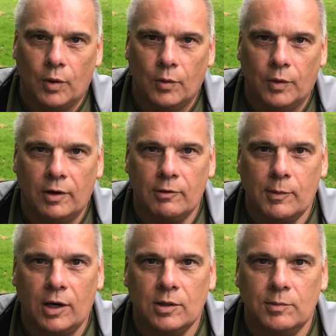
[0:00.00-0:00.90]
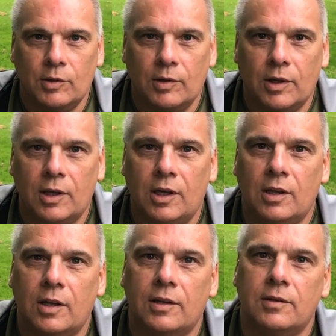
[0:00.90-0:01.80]
What a remarkable
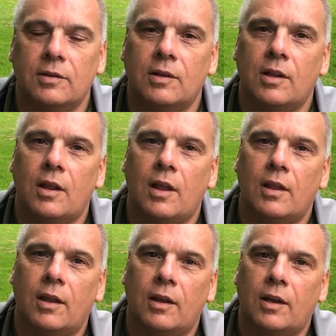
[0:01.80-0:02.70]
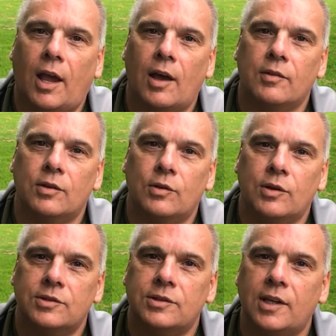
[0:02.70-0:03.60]
healing and how the
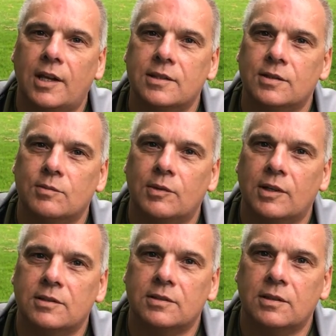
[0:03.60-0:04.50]
Lord's changed so much.